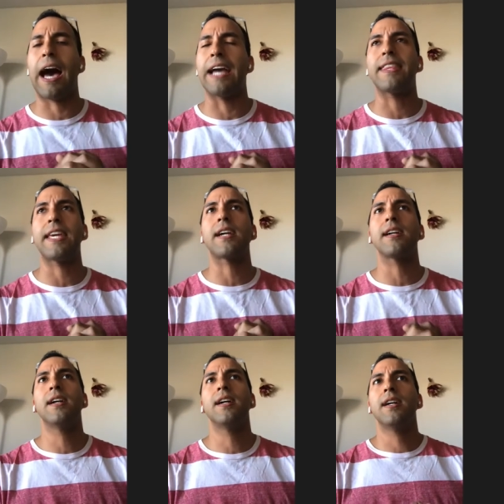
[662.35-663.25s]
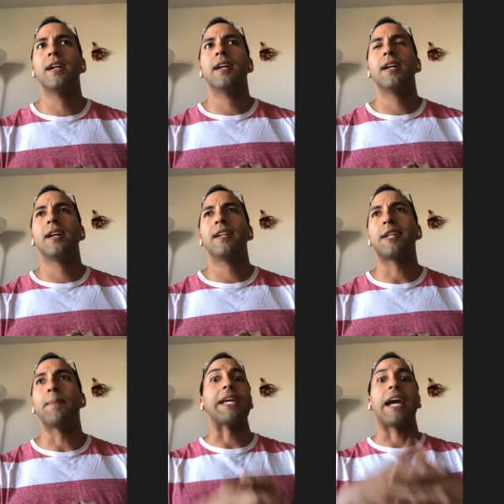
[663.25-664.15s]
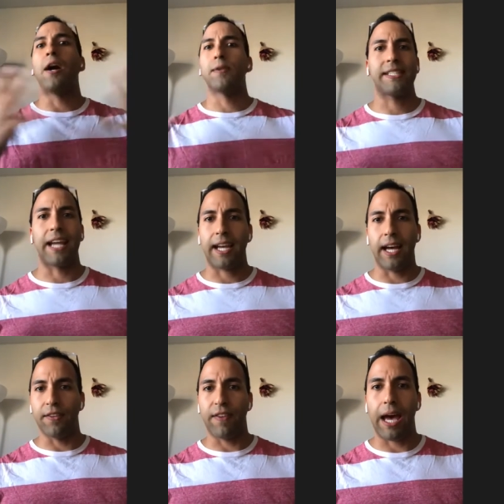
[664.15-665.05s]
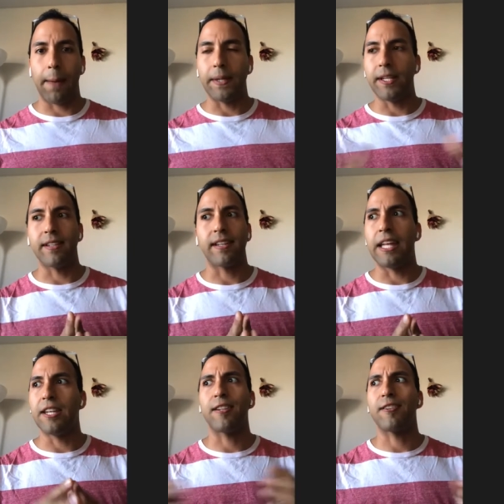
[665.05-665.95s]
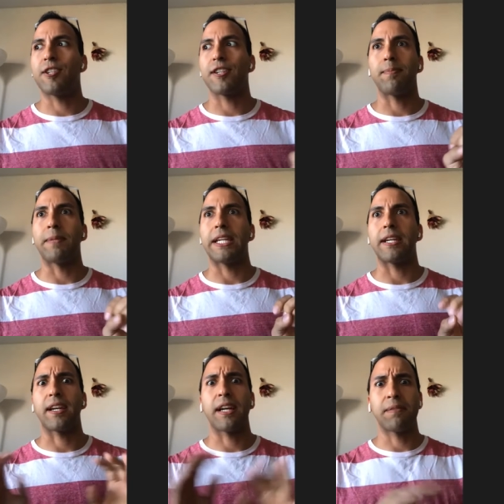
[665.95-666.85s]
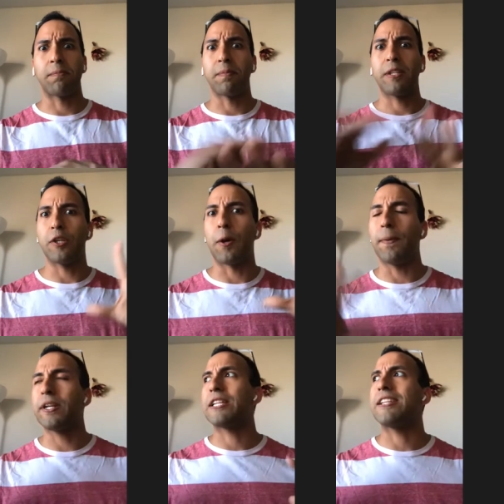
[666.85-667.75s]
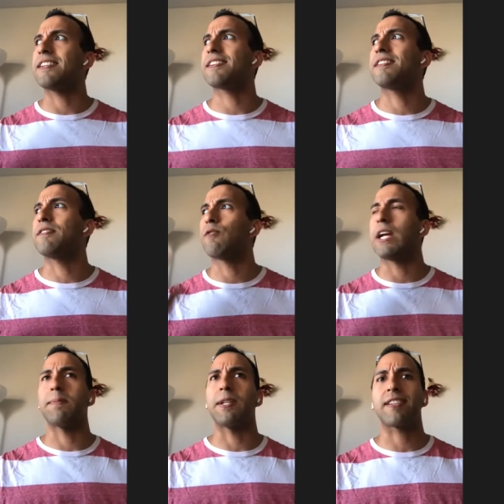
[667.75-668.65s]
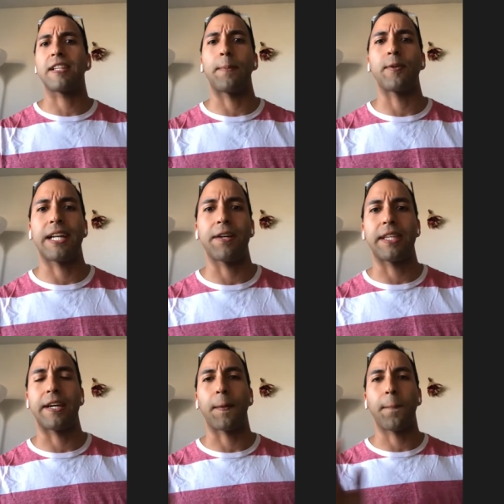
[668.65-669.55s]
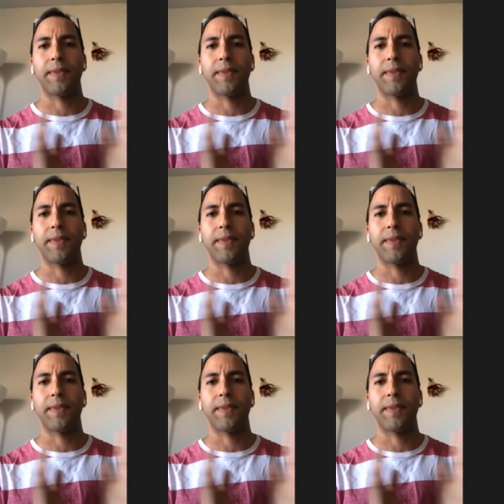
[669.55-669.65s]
I think something else that kind of happens, and this is just me, putting these random disclaimers out there.